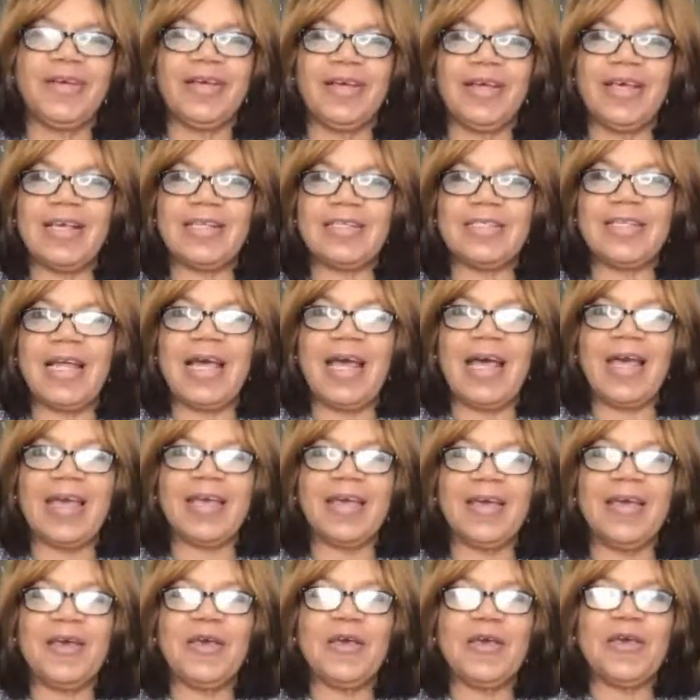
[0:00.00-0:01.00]
it's
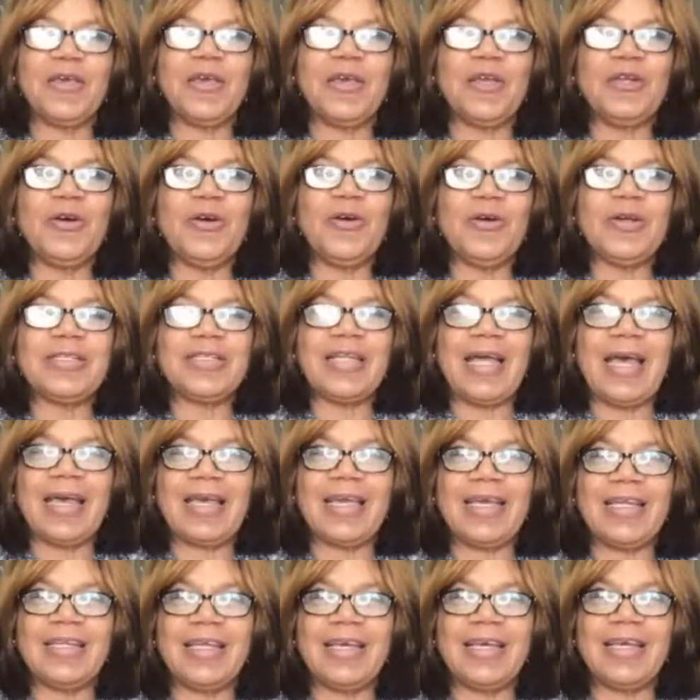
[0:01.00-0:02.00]
like, it's
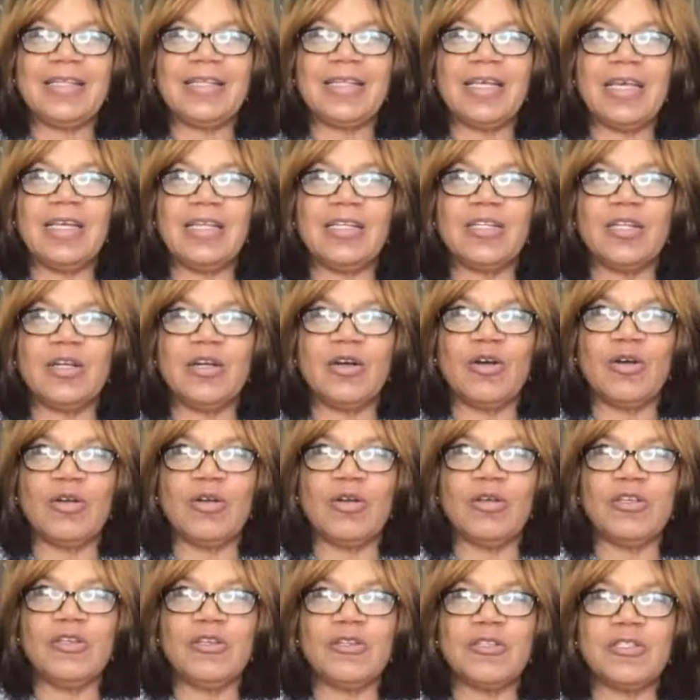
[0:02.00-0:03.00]
like it
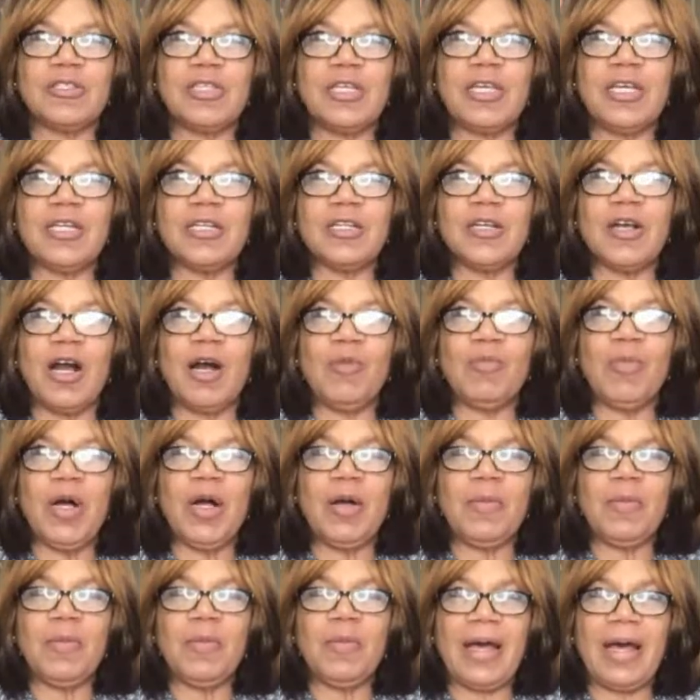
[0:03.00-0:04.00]
you see it come
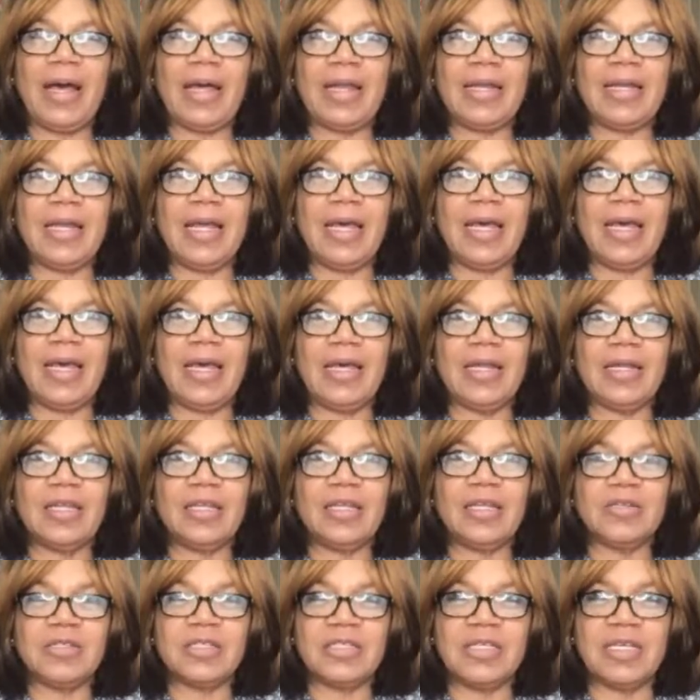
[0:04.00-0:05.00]
up and then
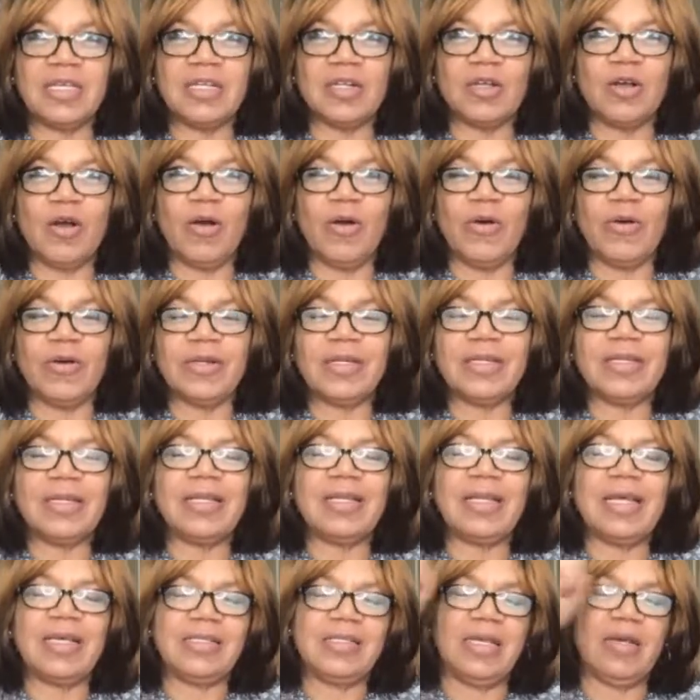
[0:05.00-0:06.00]
you see it go.
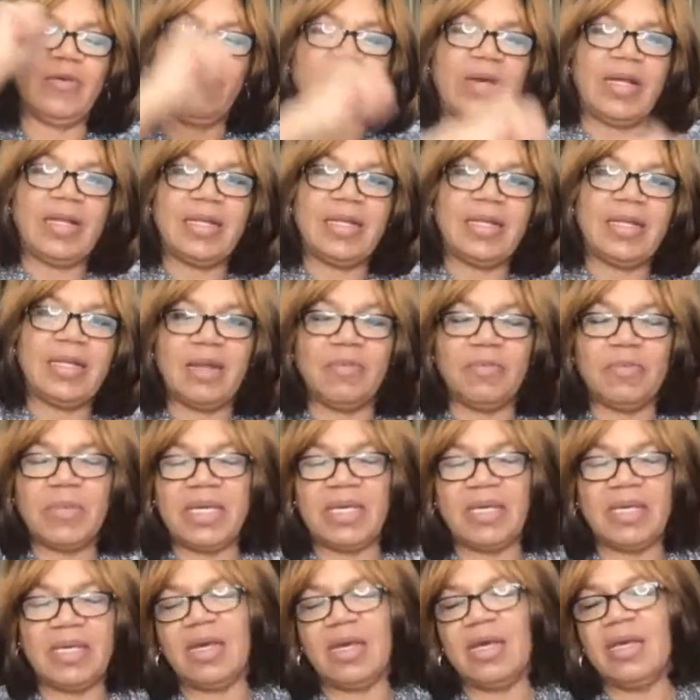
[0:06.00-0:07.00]
They say, well, that
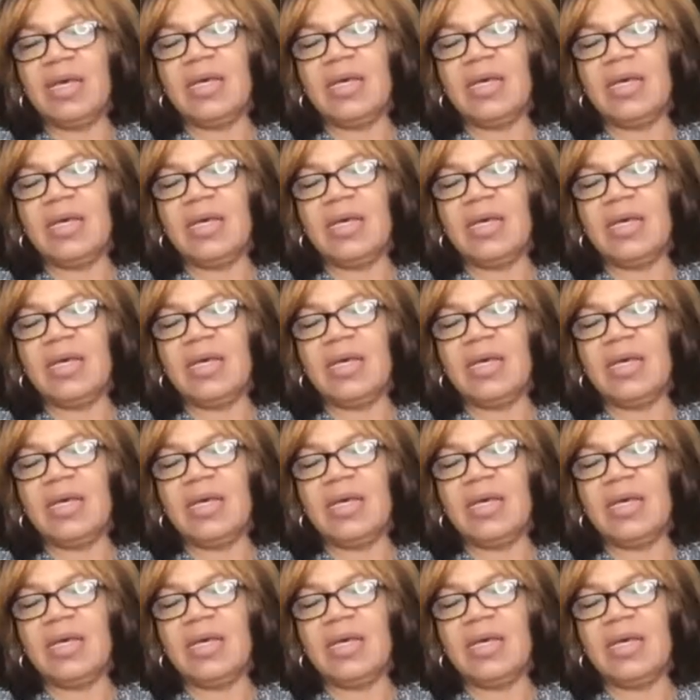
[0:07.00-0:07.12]
means